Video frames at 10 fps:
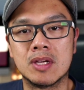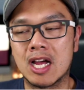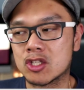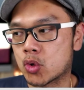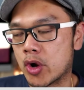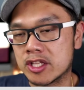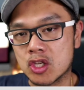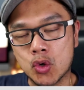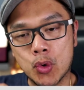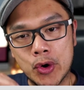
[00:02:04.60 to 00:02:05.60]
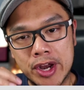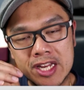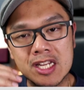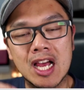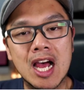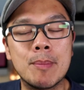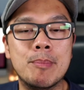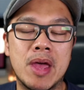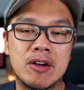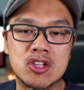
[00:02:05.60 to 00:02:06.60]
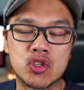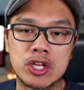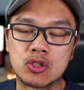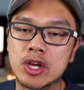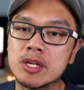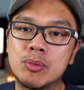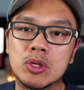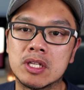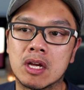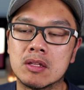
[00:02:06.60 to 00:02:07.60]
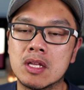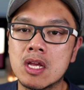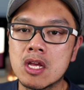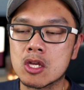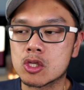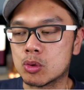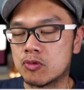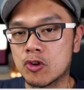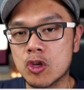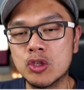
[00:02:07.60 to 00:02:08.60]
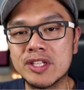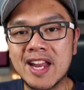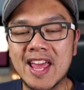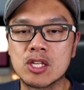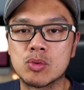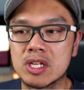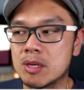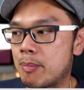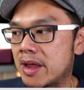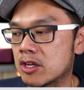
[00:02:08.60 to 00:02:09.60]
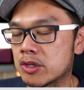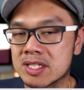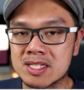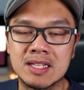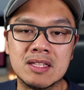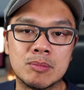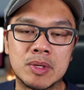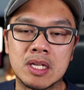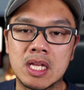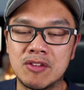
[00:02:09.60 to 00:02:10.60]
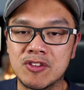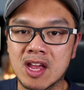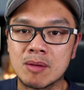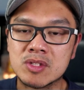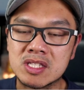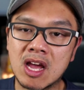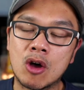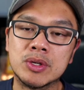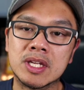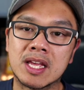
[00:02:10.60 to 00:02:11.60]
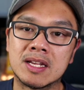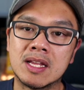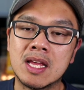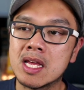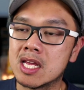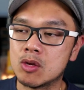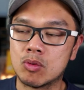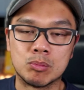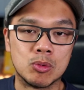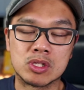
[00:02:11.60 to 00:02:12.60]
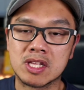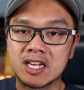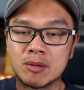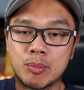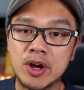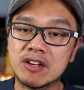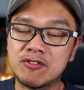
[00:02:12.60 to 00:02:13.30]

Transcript: are trying to create a bearish trend trying to pull it down so follow on next week depending on the sentiment if it comes down again it will most likely break the